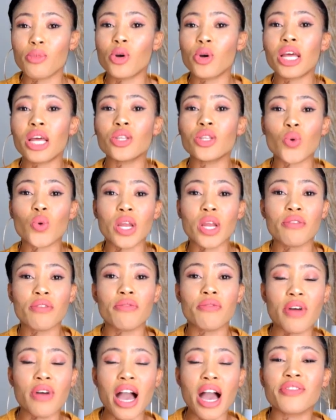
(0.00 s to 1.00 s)
more than
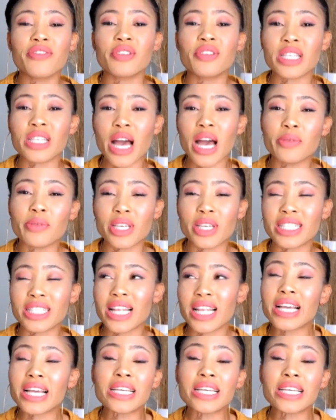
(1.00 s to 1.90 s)
25 subjects.